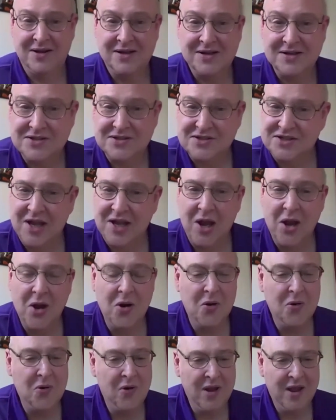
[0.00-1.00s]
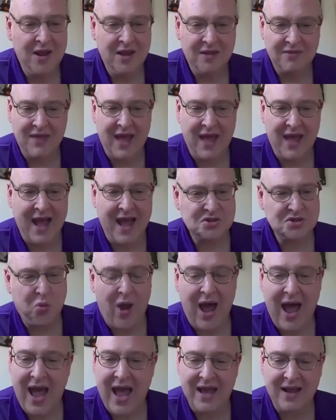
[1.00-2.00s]
So that's
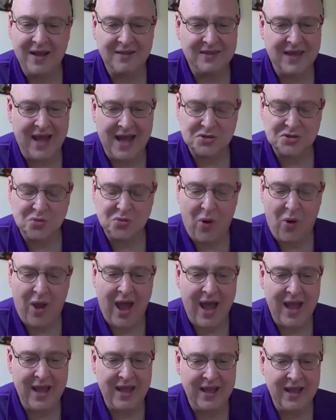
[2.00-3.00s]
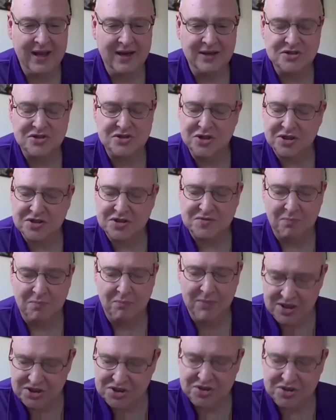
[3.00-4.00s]
why that's why it is just
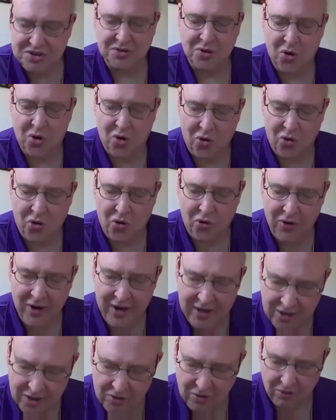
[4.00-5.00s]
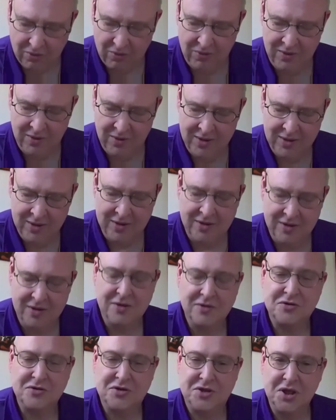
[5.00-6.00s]
mission critical
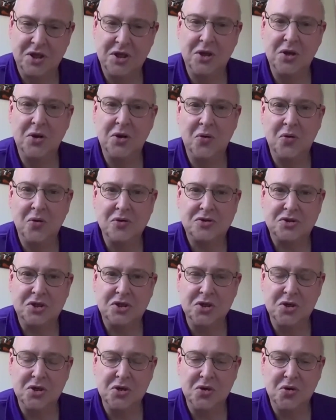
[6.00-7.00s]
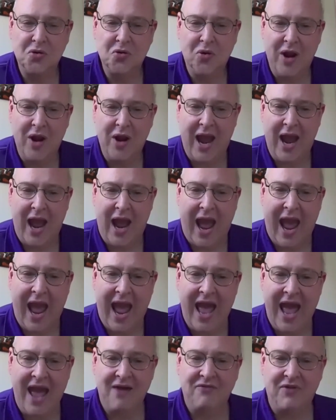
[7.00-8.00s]
to to
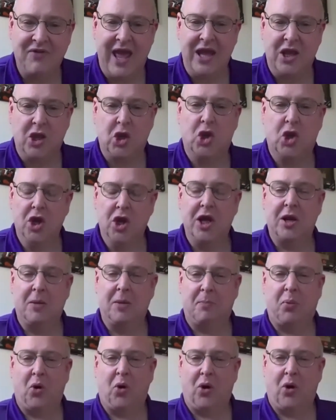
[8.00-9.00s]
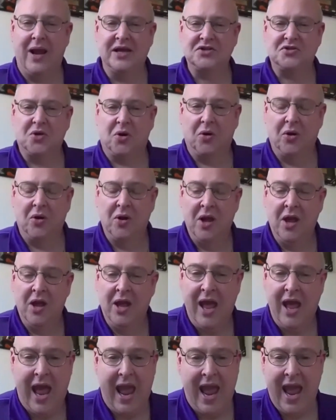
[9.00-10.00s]
have a good appraisal
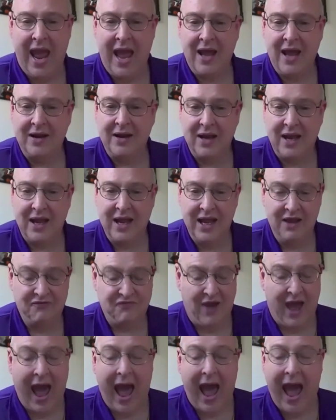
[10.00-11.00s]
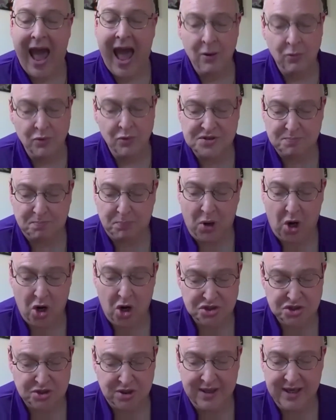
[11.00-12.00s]
and if I was
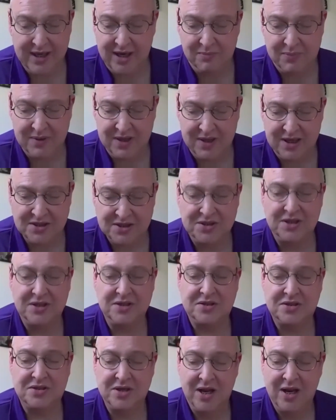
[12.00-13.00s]
personally in business,